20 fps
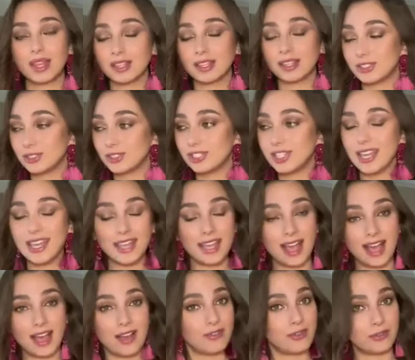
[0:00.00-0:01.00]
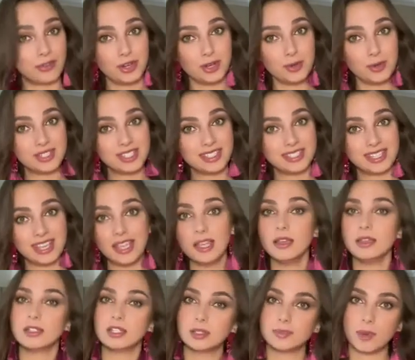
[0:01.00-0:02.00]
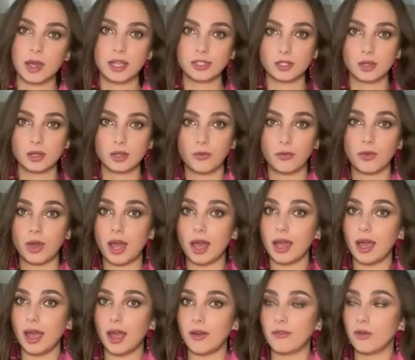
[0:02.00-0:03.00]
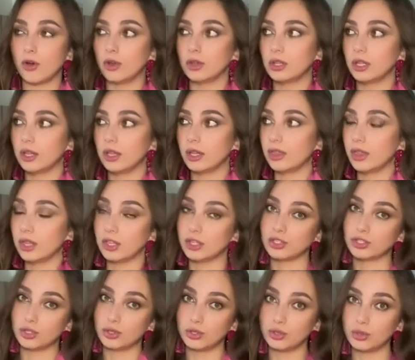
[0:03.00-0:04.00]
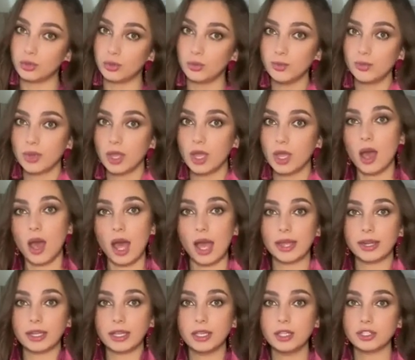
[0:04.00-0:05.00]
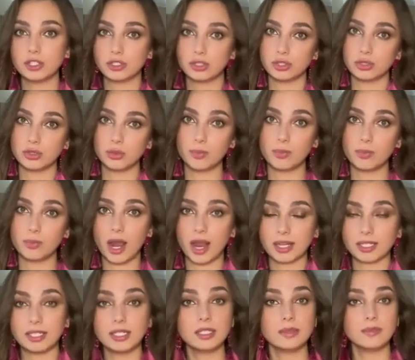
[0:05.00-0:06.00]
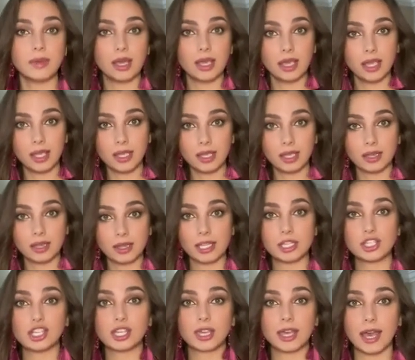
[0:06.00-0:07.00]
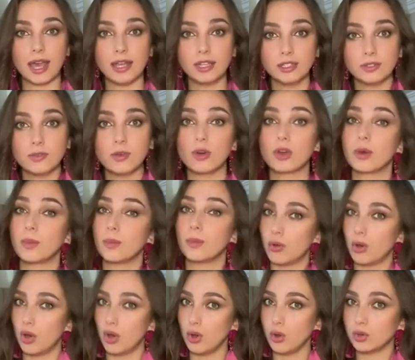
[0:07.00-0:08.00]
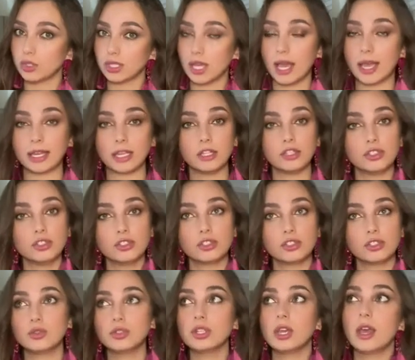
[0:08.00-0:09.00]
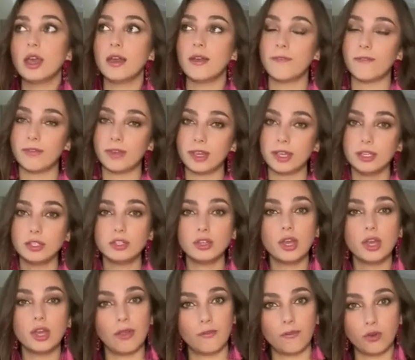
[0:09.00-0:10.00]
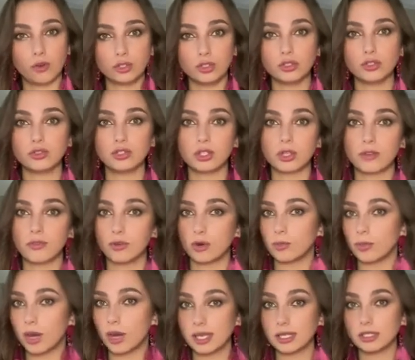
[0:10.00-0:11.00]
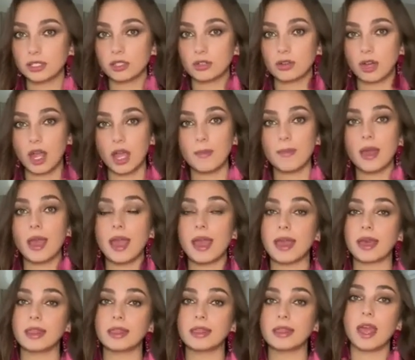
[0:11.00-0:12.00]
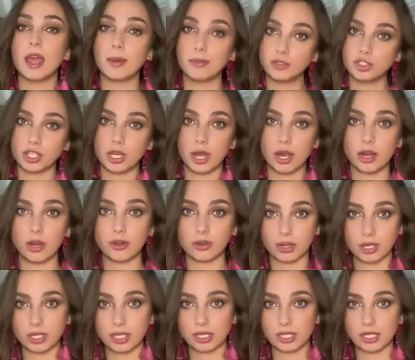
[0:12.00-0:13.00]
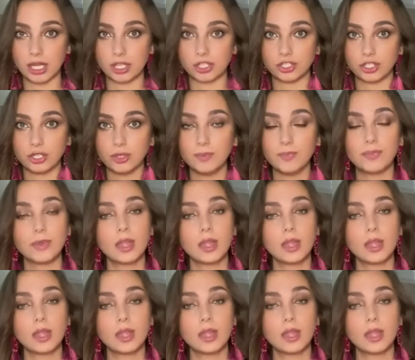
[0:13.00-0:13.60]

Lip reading: Today I have a very busy day despite of I have only this room. I need to practice my English catwalk pose. I need to shoot video and photo shooting for my Instagram and MGI organization.